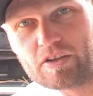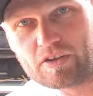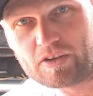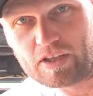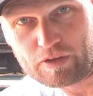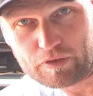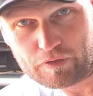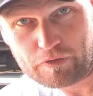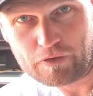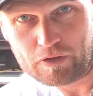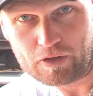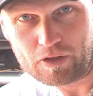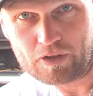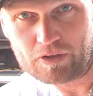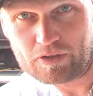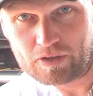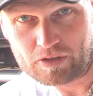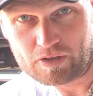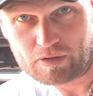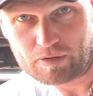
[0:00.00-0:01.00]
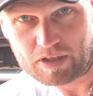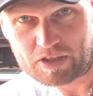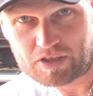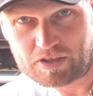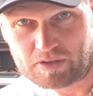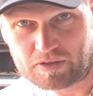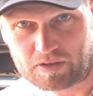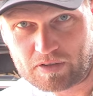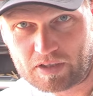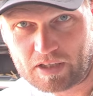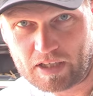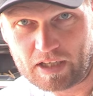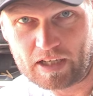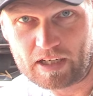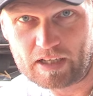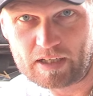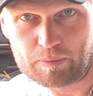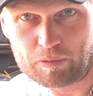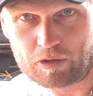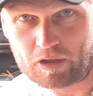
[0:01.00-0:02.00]
Then follow the directions on the
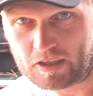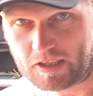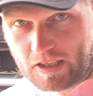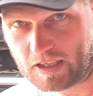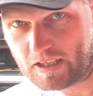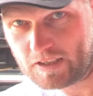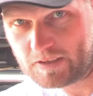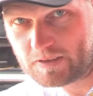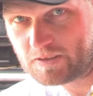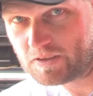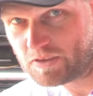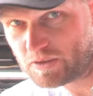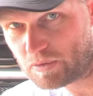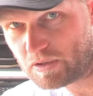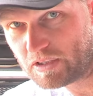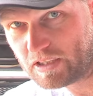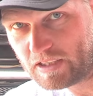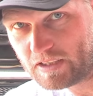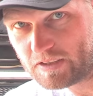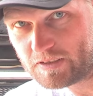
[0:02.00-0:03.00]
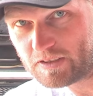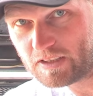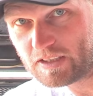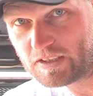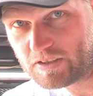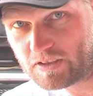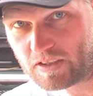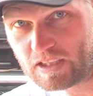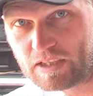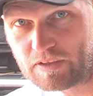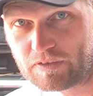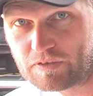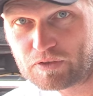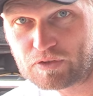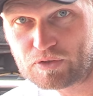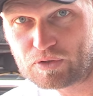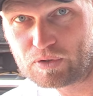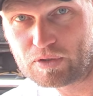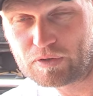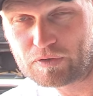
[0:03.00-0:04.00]
can. In my case, this one here says leave for
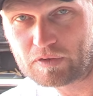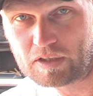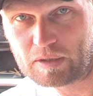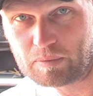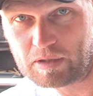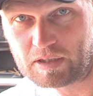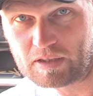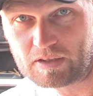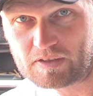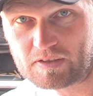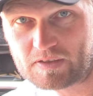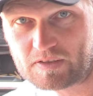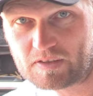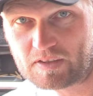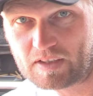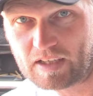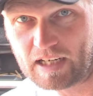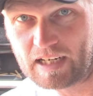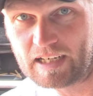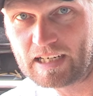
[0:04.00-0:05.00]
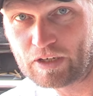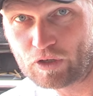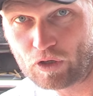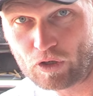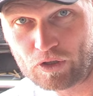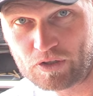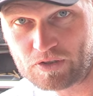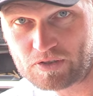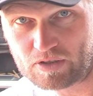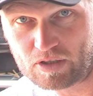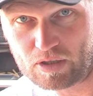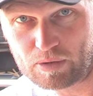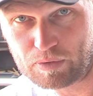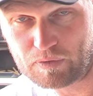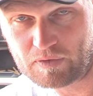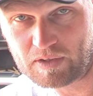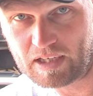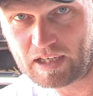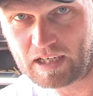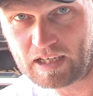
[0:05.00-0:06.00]
2 to 3 minutes and then hose it off
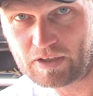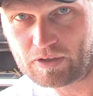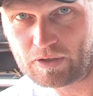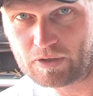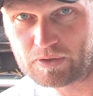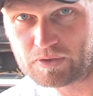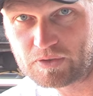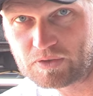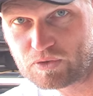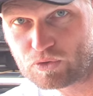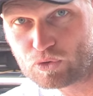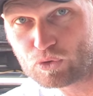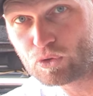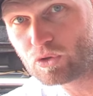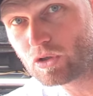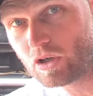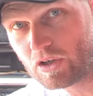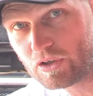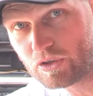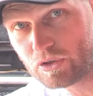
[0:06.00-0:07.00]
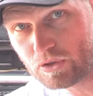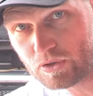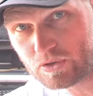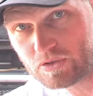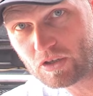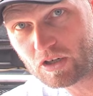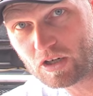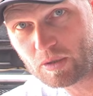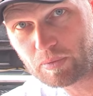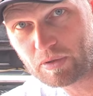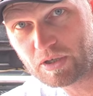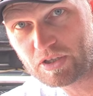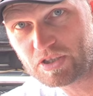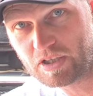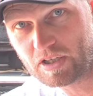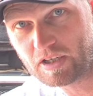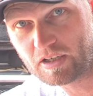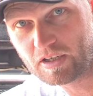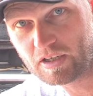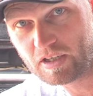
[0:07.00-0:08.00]
with the garden hose. Do not use high
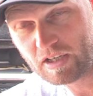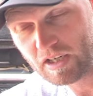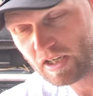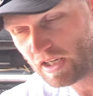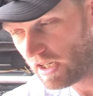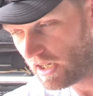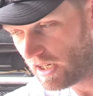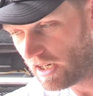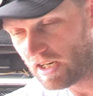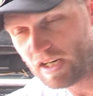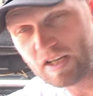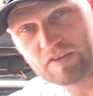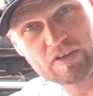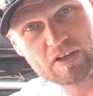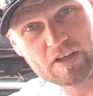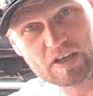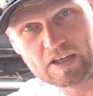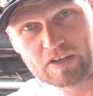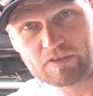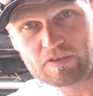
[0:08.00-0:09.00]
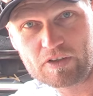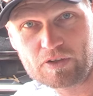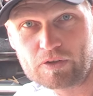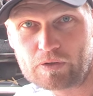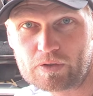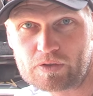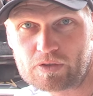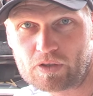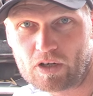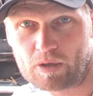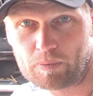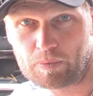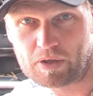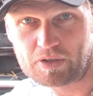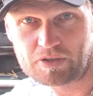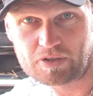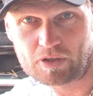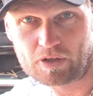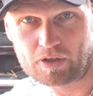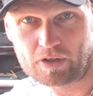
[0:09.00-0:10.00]
pressure. Never ever use high
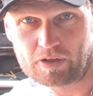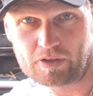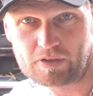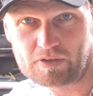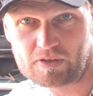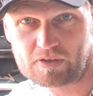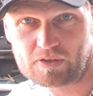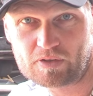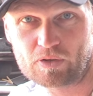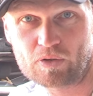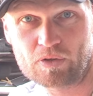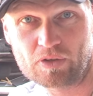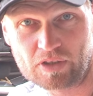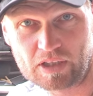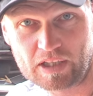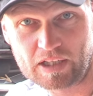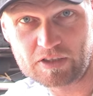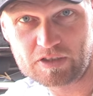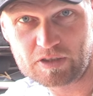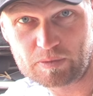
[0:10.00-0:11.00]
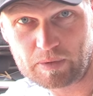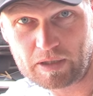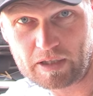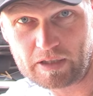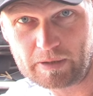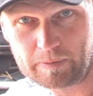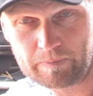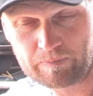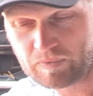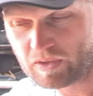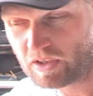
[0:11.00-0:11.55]
pressure hose on your engine bay.